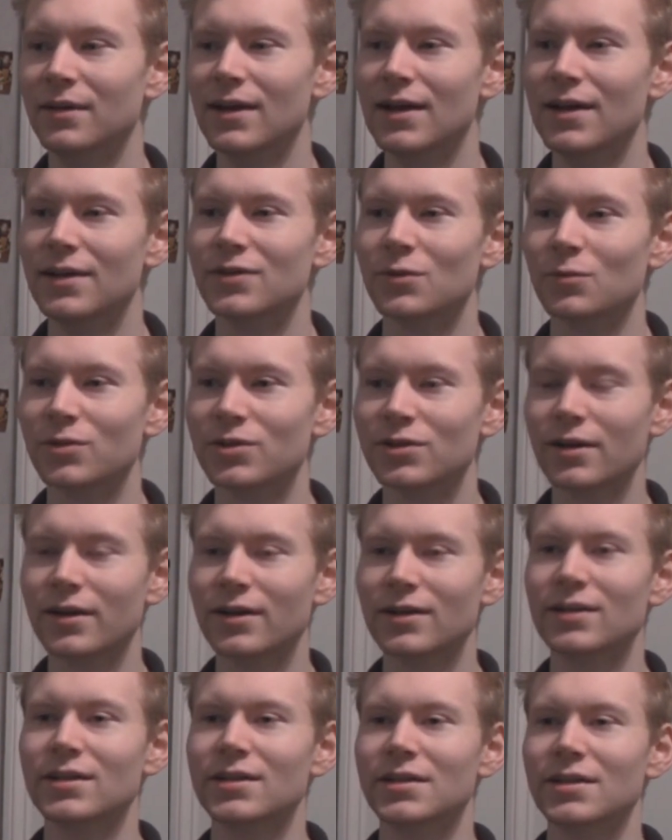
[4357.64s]
so we're
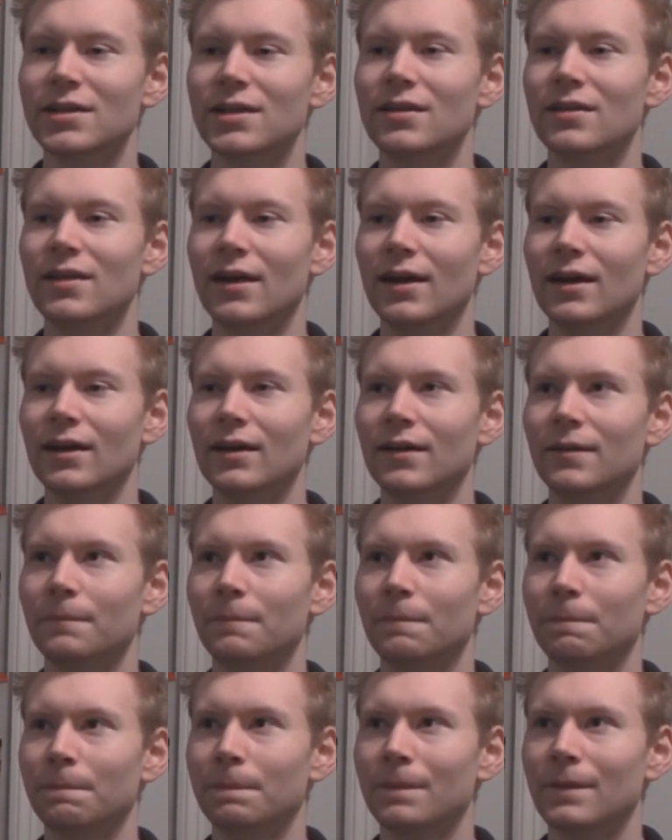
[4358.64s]
starting to see that
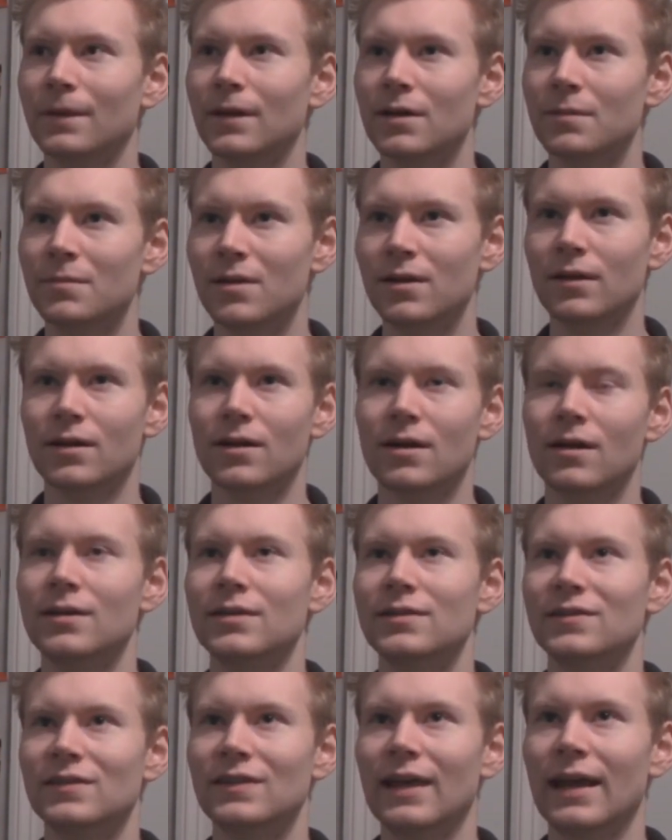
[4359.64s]
Kamala Khan
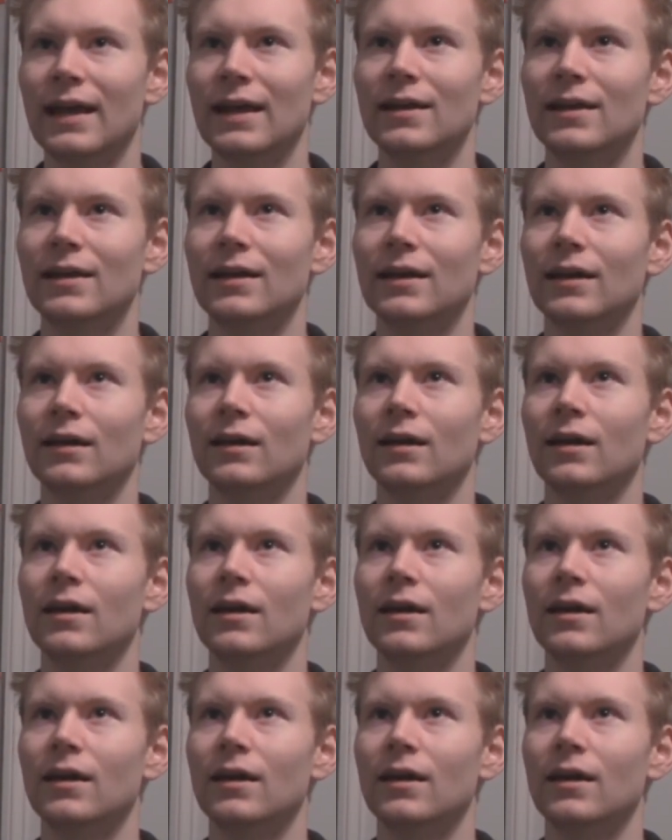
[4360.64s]
is gaining,